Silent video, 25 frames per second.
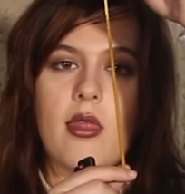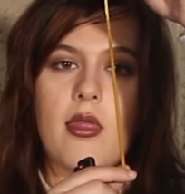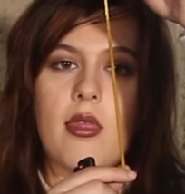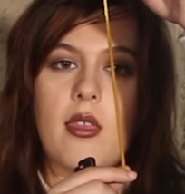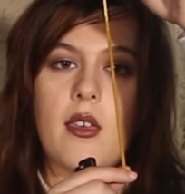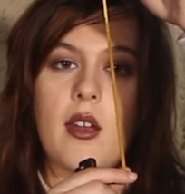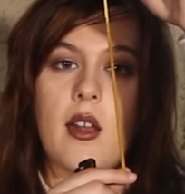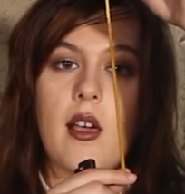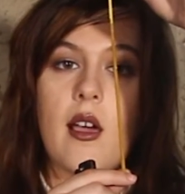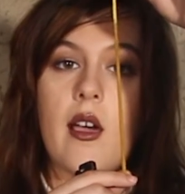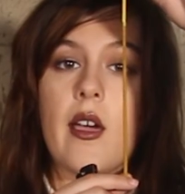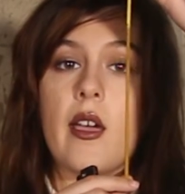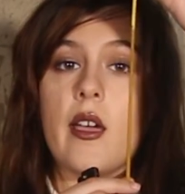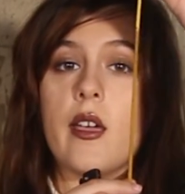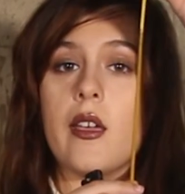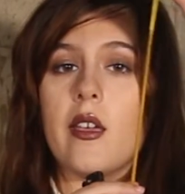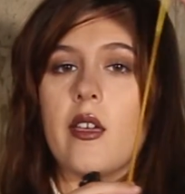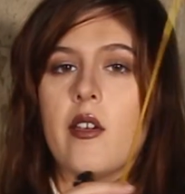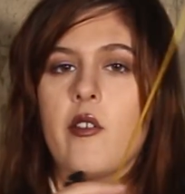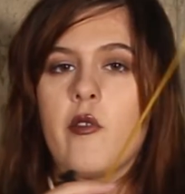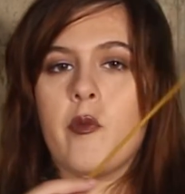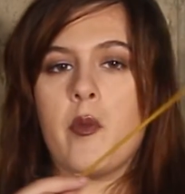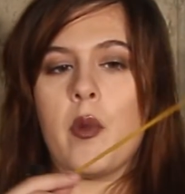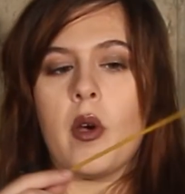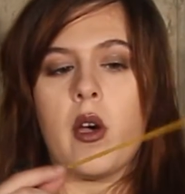that I
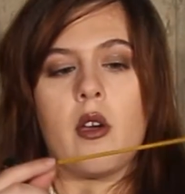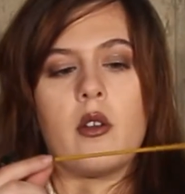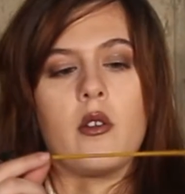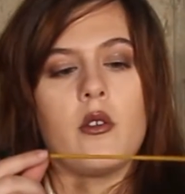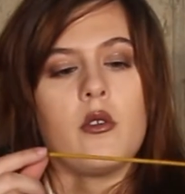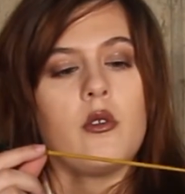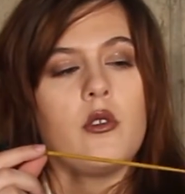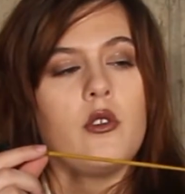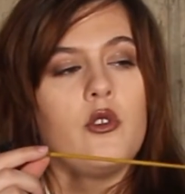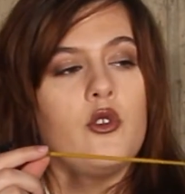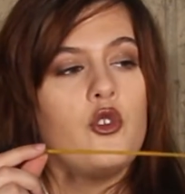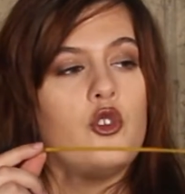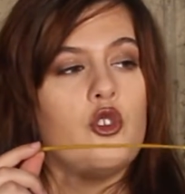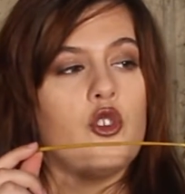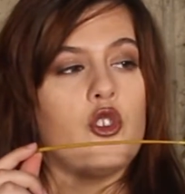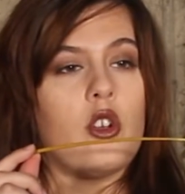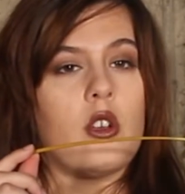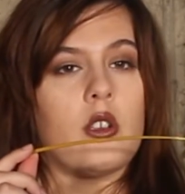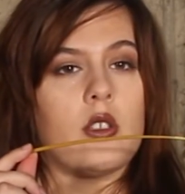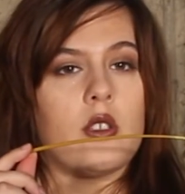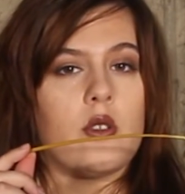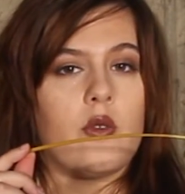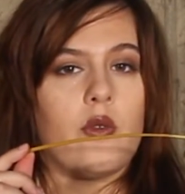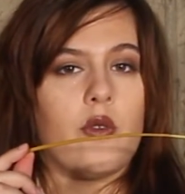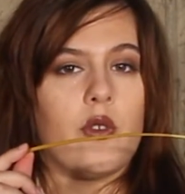have bottled
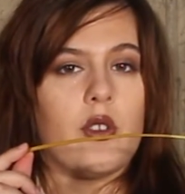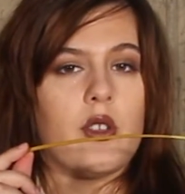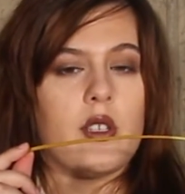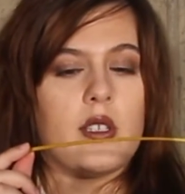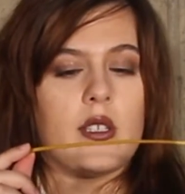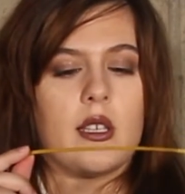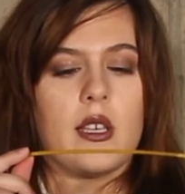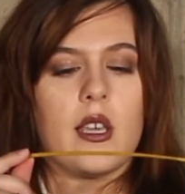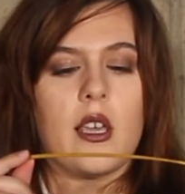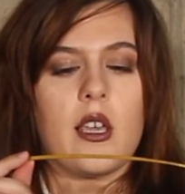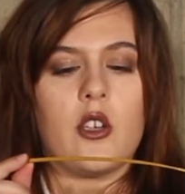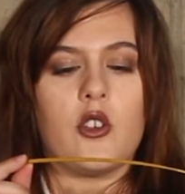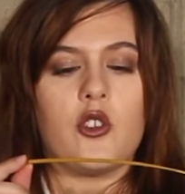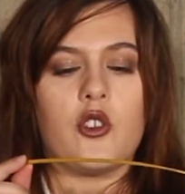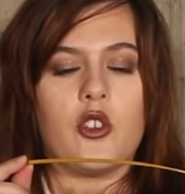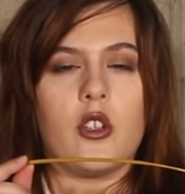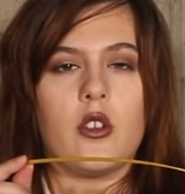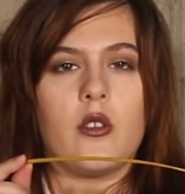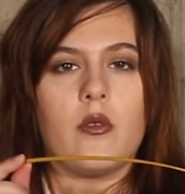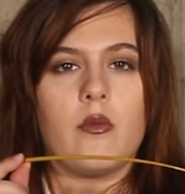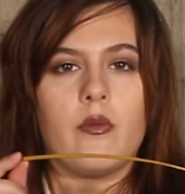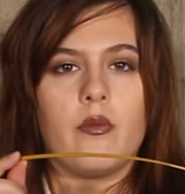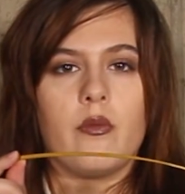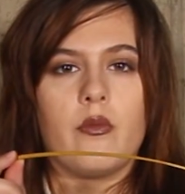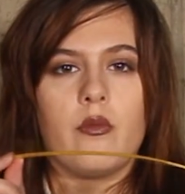just for this
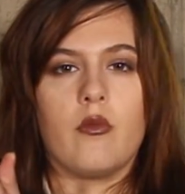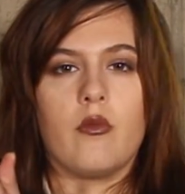occasion.